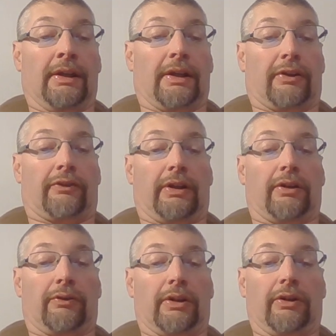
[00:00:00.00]

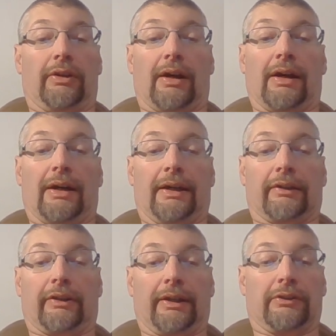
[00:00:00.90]
Railroad
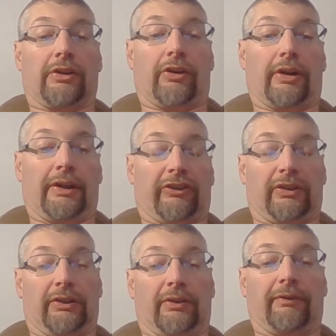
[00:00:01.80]
high-grade
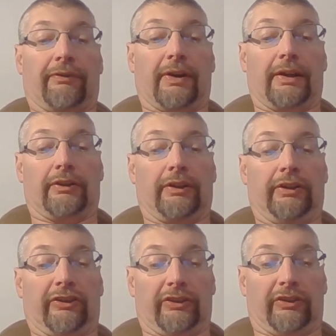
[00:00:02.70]
crossing
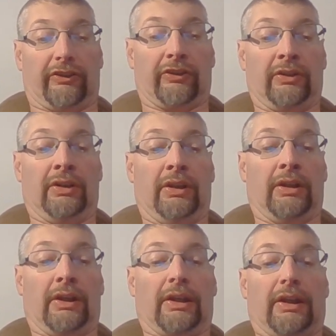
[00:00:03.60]
violations.
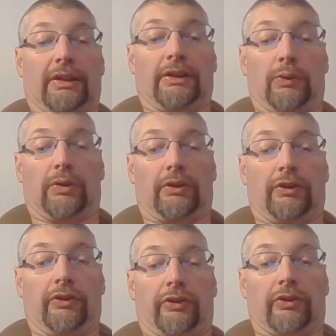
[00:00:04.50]
You will
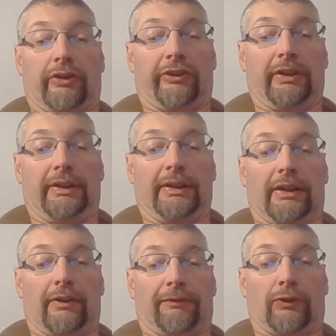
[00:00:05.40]
lose your
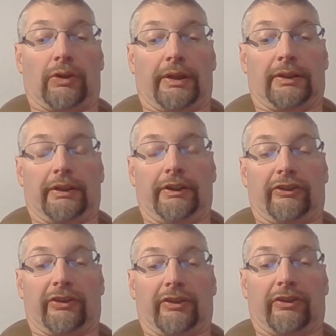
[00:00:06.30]
CDL for at
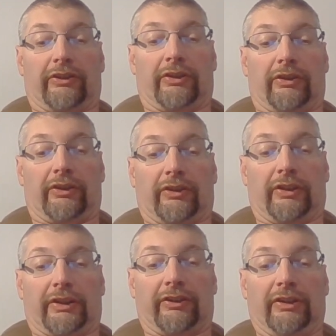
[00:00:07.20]
least
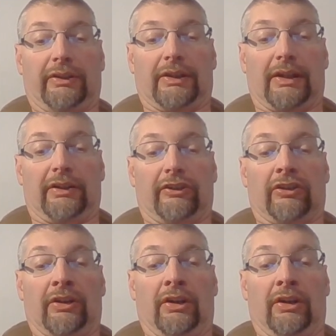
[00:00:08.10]
60 days